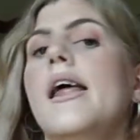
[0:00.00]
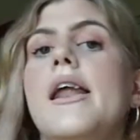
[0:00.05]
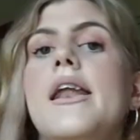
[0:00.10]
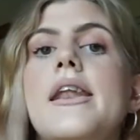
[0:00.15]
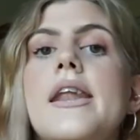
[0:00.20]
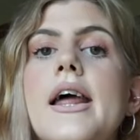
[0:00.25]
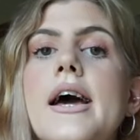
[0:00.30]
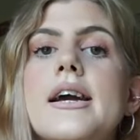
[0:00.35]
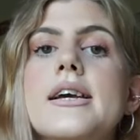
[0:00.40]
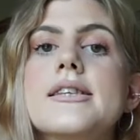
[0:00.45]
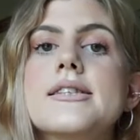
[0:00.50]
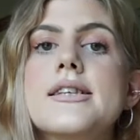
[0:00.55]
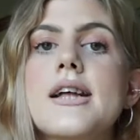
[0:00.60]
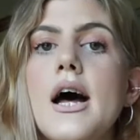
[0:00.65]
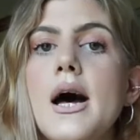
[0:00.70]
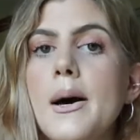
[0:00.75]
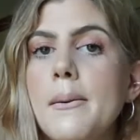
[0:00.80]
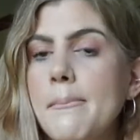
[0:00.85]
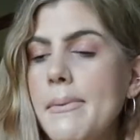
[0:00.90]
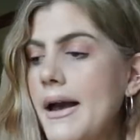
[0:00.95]
Next
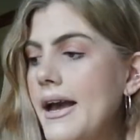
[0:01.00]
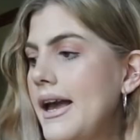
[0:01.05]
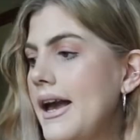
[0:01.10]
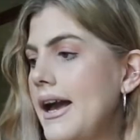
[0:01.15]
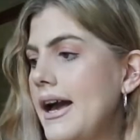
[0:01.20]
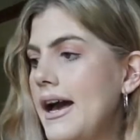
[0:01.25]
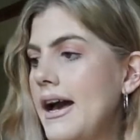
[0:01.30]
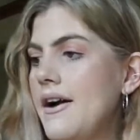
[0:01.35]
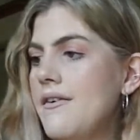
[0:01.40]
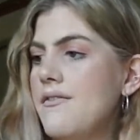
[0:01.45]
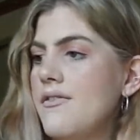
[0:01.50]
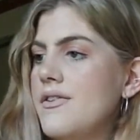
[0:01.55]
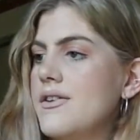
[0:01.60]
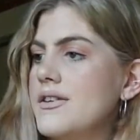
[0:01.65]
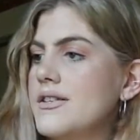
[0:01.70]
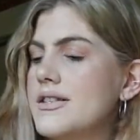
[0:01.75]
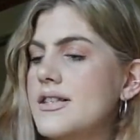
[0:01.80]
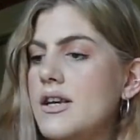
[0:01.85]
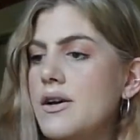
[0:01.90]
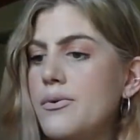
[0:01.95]
up, I have
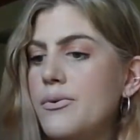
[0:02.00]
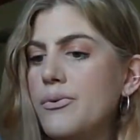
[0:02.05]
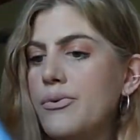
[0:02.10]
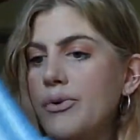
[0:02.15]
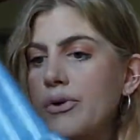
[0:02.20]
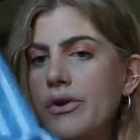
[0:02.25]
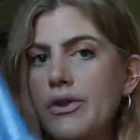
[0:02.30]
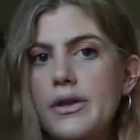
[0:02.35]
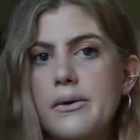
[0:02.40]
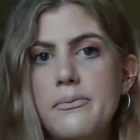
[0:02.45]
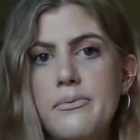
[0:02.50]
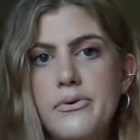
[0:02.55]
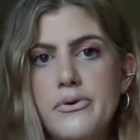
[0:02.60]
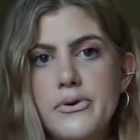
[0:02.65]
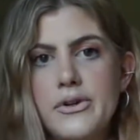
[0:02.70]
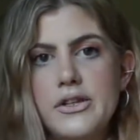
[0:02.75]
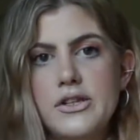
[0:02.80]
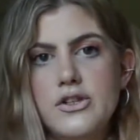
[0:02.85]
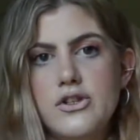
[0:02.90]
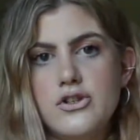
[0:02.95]
this really
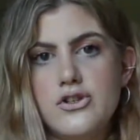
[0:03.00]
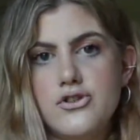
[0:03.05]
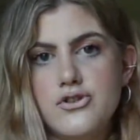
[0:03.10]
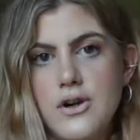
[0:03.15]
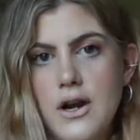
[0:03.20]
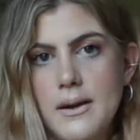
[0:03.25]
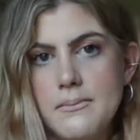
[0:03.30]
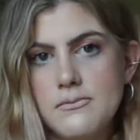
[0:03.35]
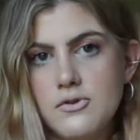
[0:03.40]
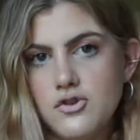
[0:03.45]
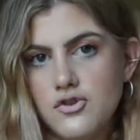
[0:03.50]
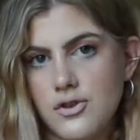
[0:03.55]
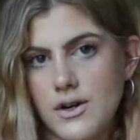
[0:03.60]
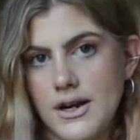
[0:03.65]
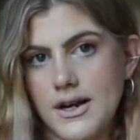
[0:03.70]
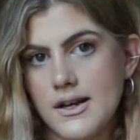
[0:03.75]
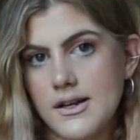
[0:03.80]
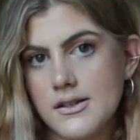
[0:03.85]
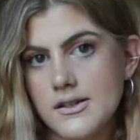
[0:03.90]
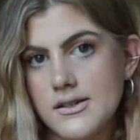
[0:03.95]
pretty striped
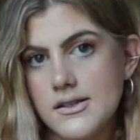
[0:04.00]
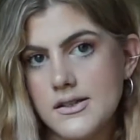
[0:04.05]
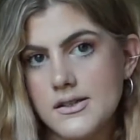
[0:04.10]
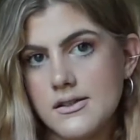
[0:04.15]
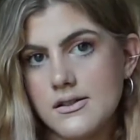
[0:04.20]
dress.